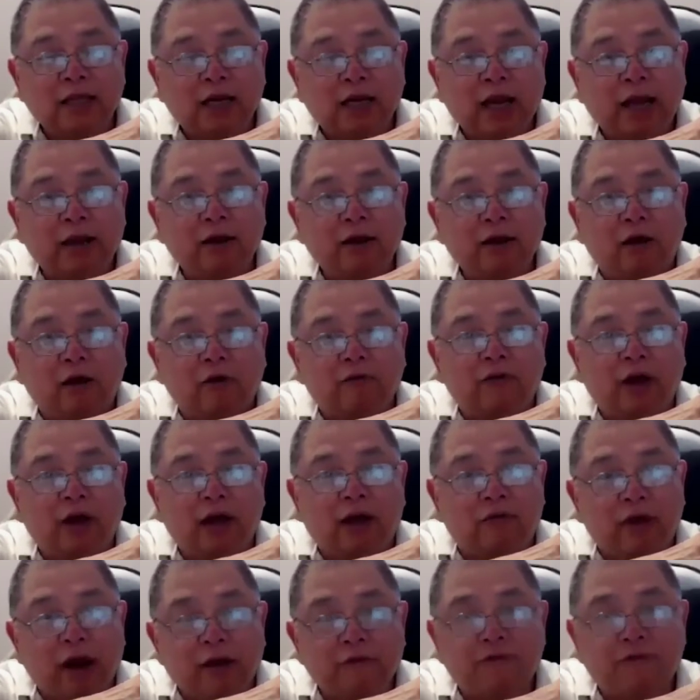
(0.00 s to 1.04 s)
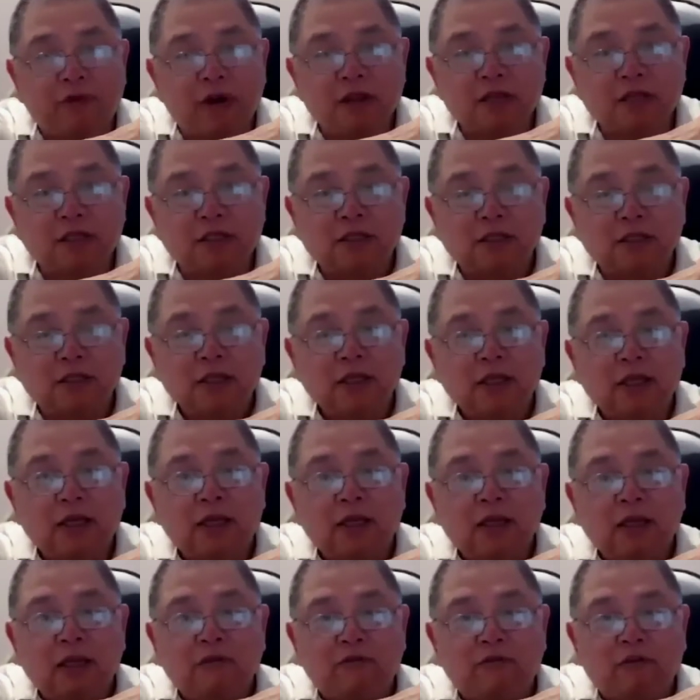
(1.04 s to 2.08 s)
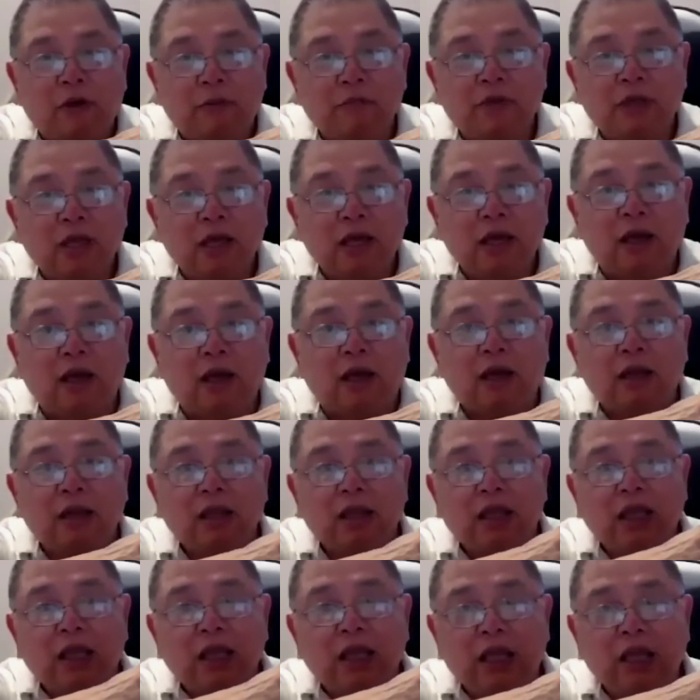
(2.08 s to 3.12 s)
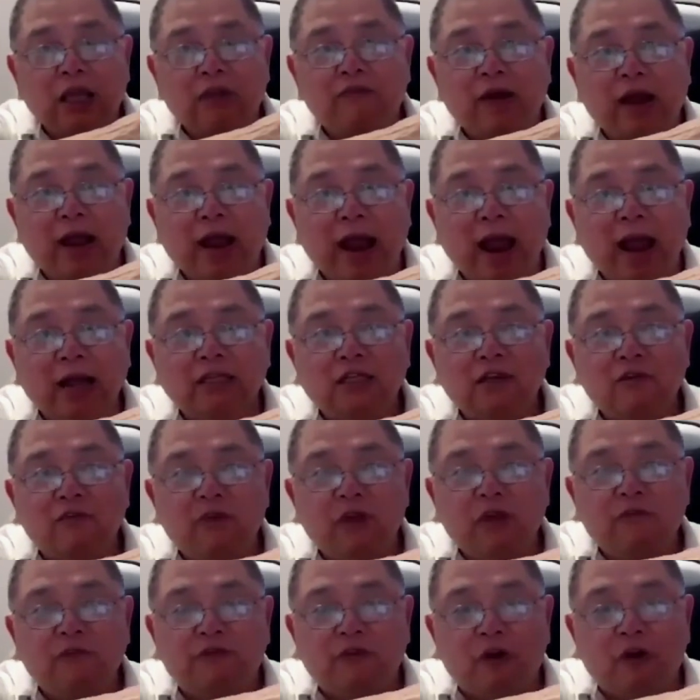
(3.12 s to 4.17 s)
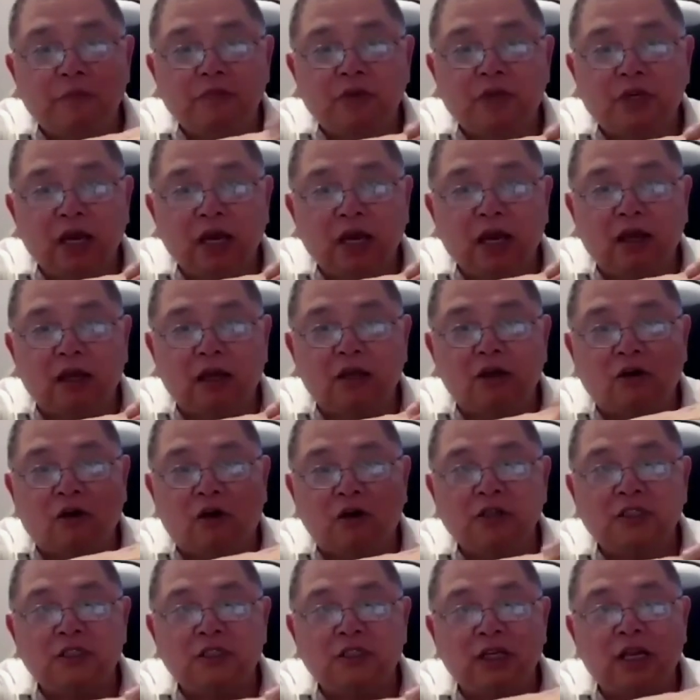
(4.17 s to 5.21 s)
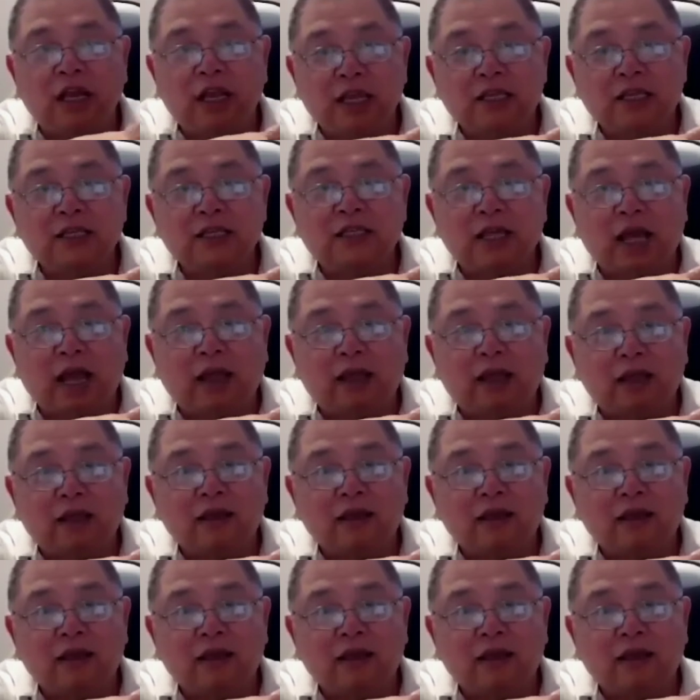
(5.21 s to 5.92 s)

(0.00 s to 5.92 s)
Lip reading: kind of a reference from here. If I activate from here, you consider inside.